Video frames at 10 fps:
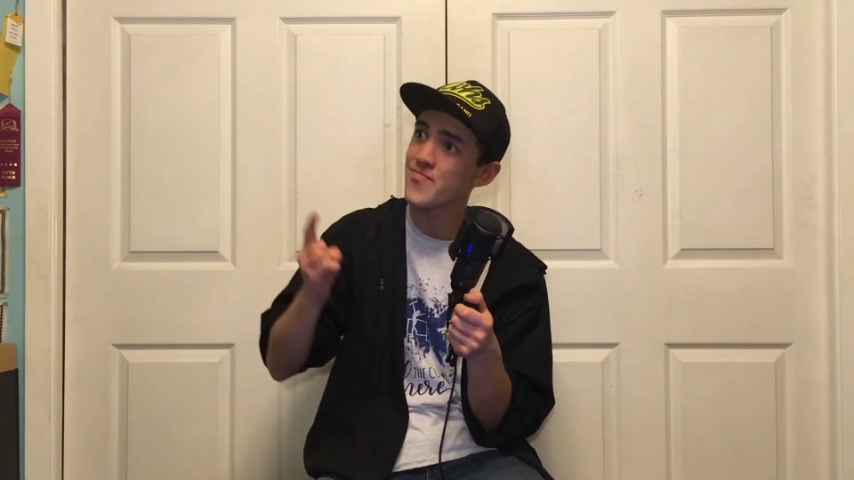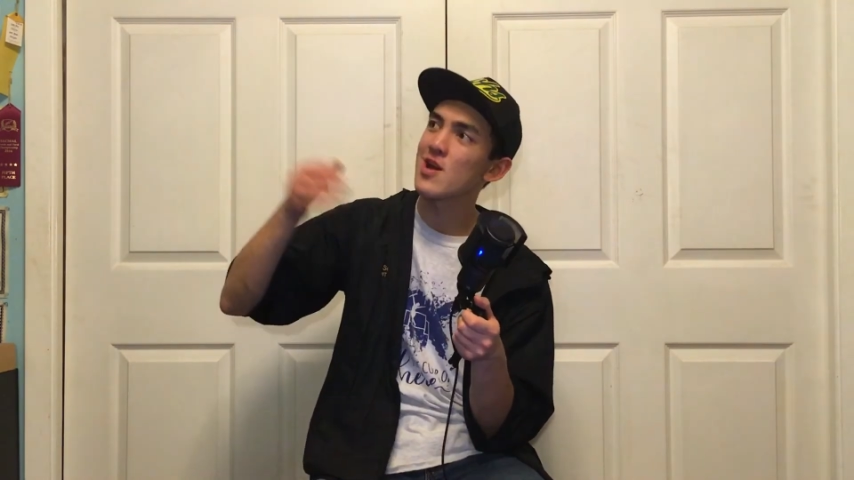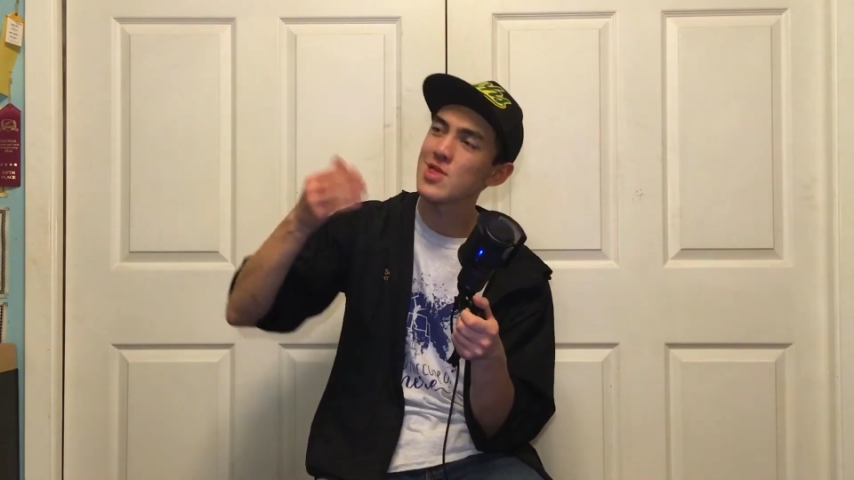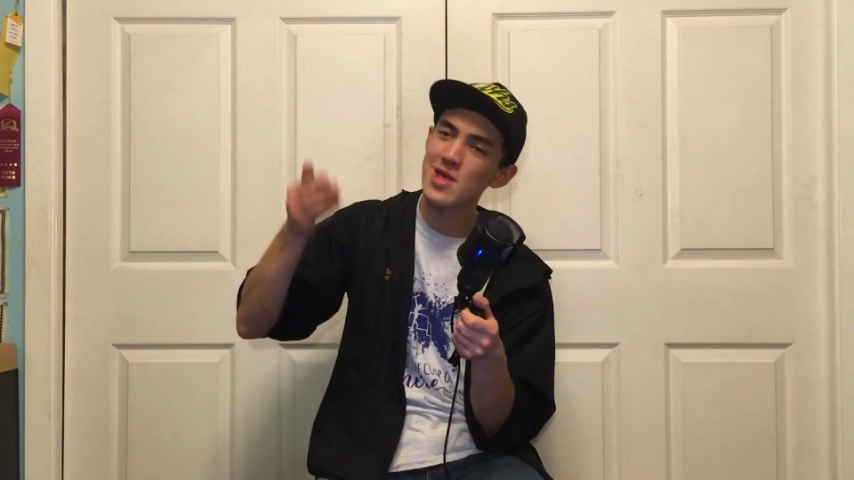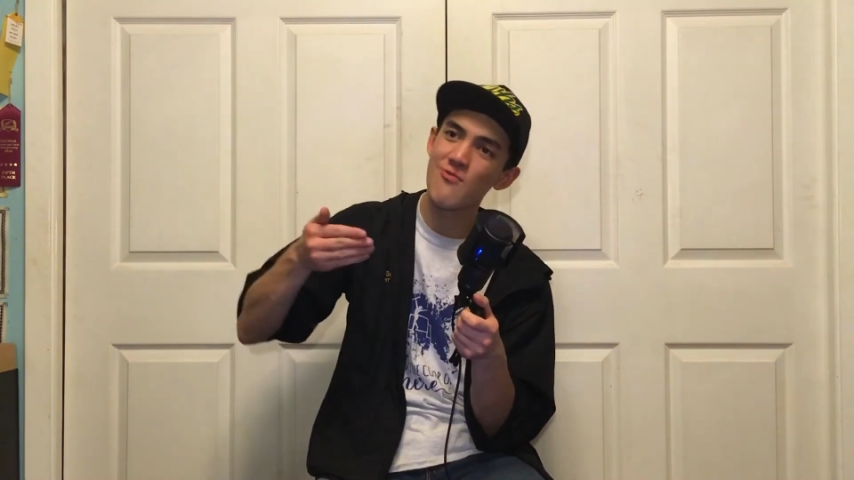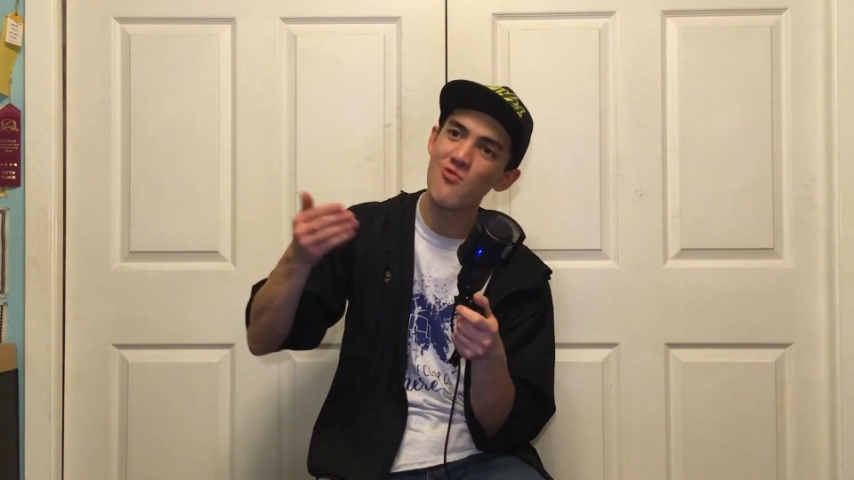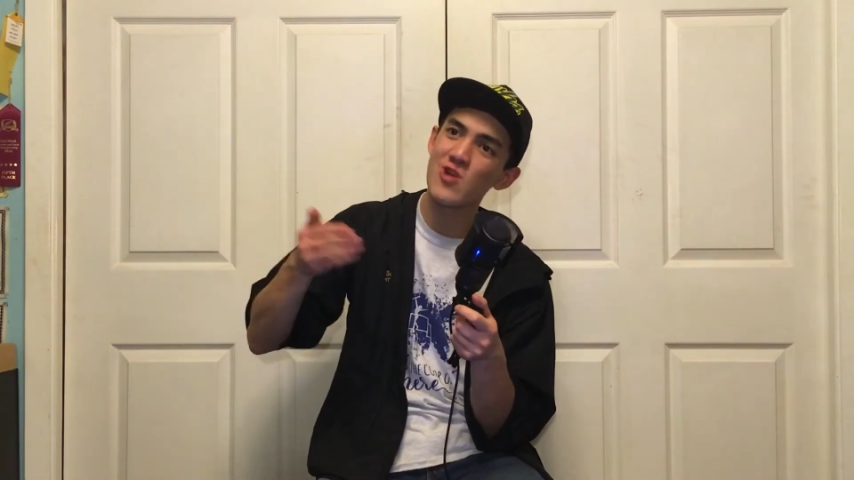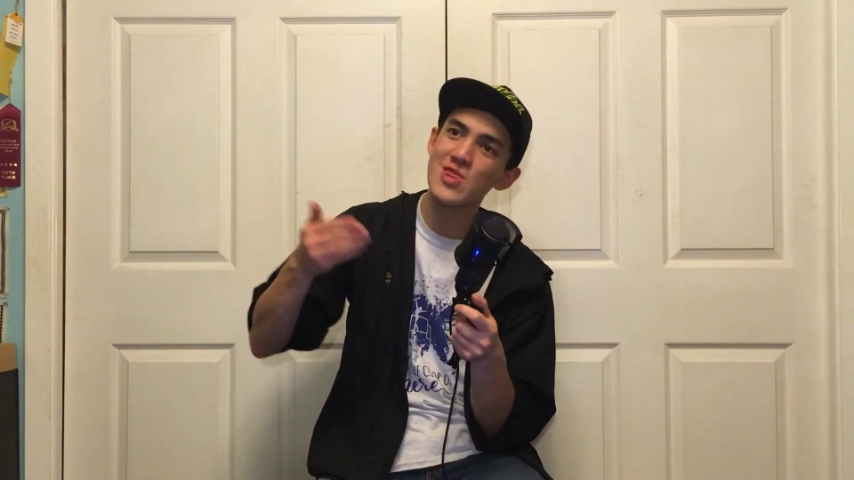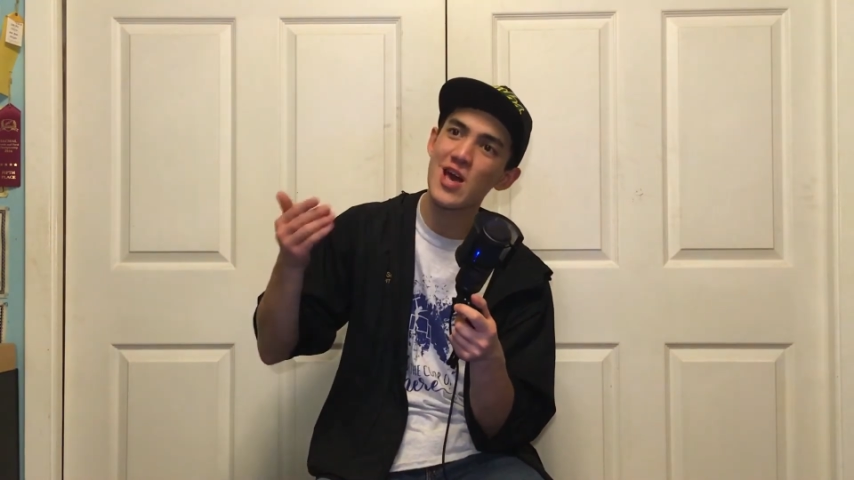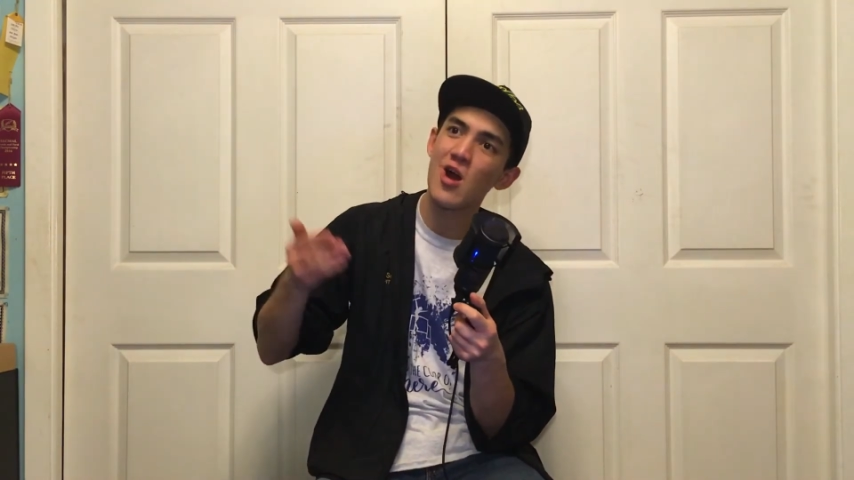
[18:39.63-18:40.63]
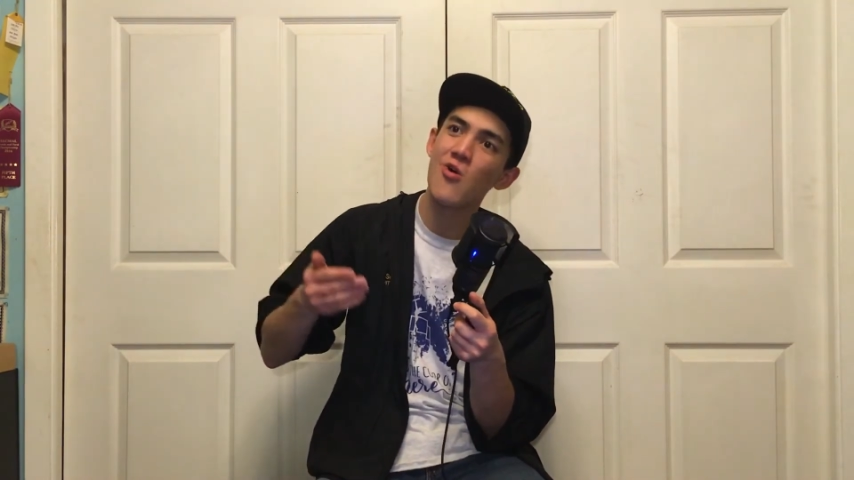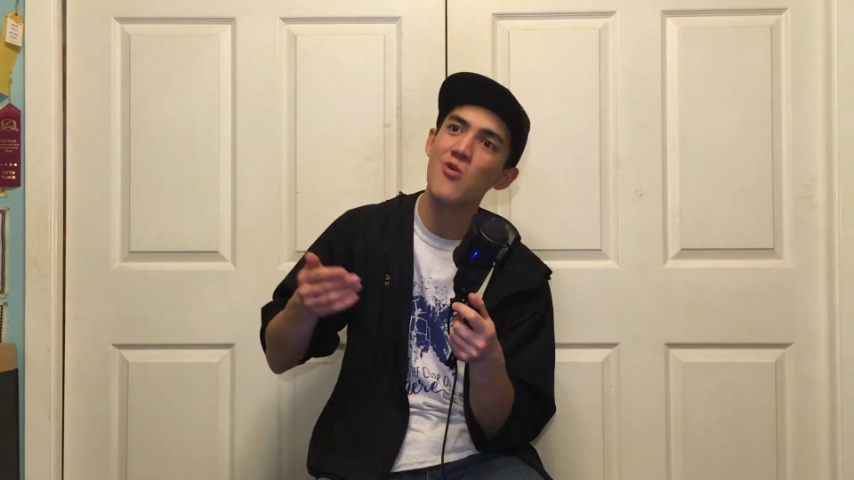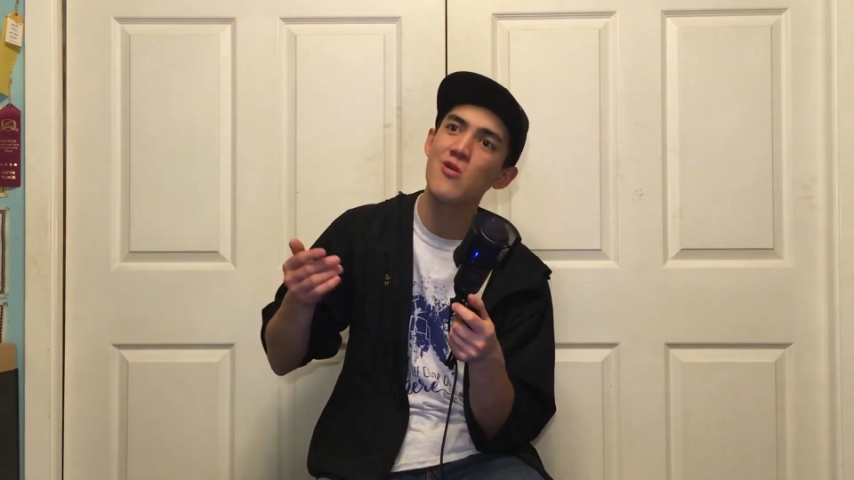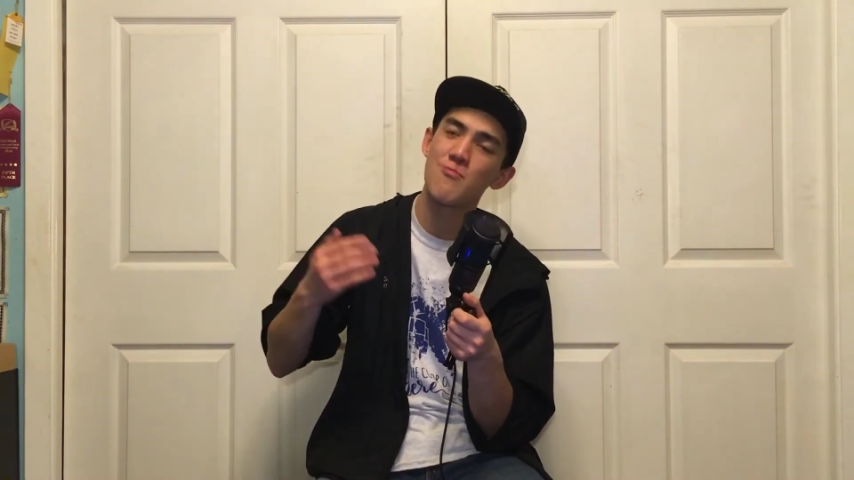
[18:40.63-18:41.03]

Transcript: We're at the level right now